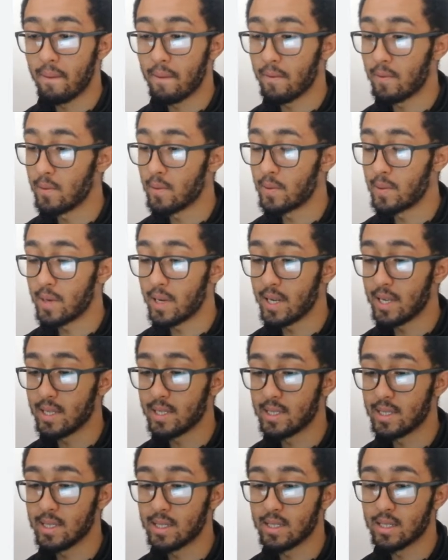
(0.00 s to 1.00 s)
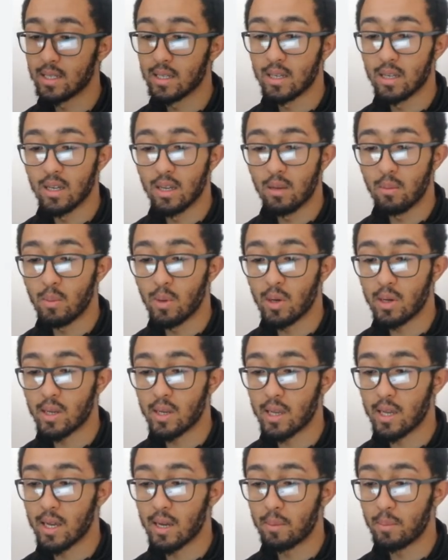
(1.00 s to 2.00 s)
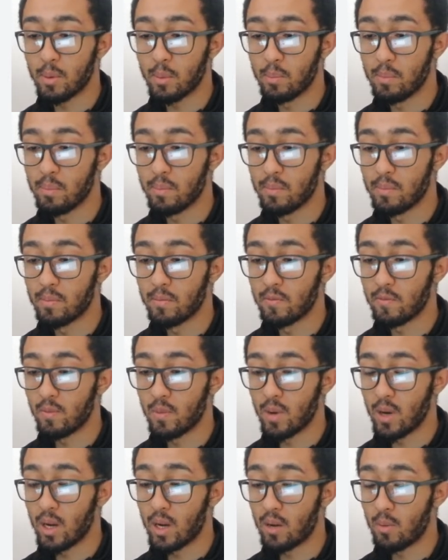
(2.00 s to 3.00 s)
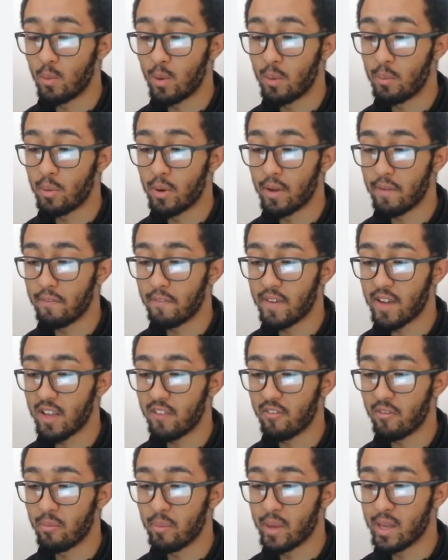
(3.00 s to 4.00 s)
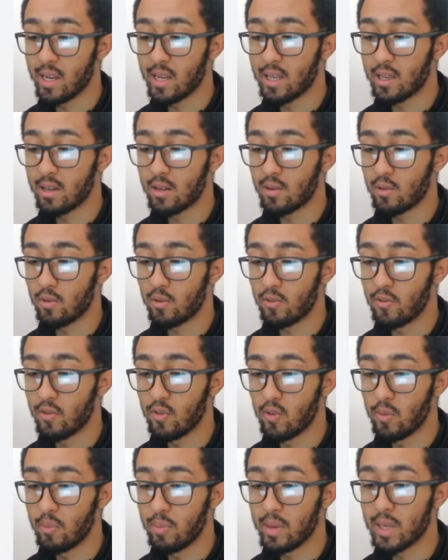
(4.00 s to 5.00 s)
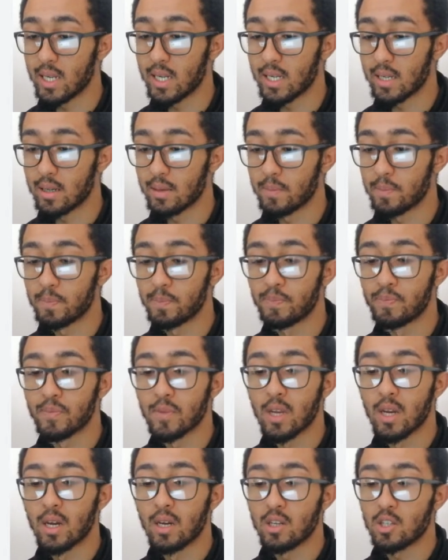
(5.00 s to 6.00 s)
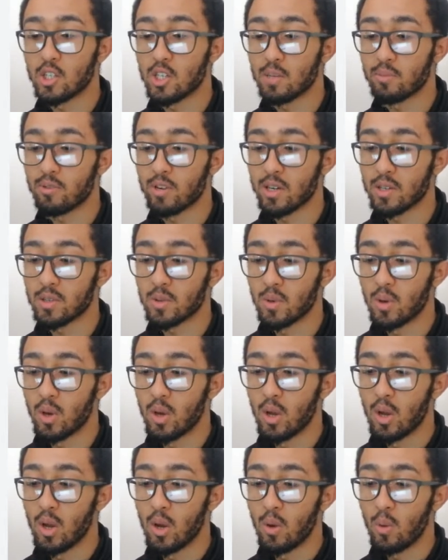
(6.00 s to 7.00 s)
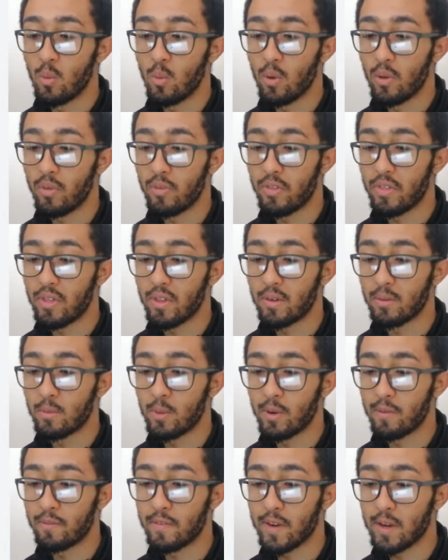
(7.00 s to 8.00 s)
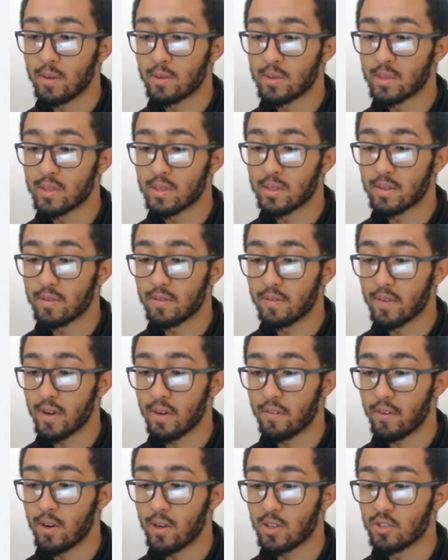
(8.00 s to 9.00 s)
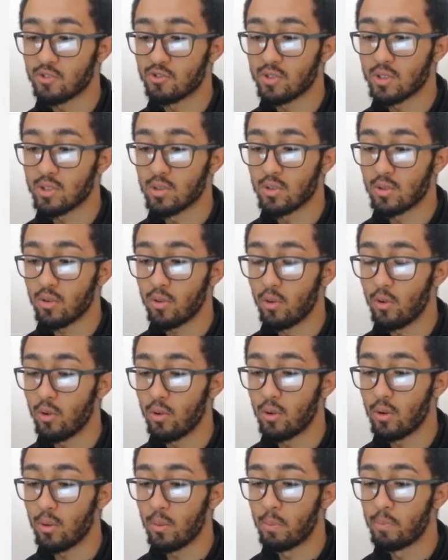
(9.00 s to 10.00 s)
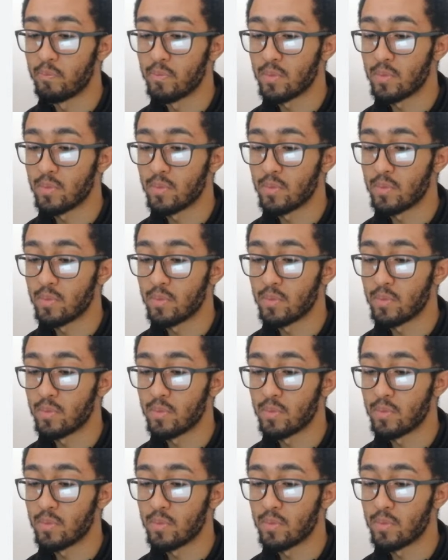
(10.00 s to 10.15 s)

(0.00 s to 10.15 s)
or 18. Market cap 1.5 billion or 4 billion. Share price 1,500 or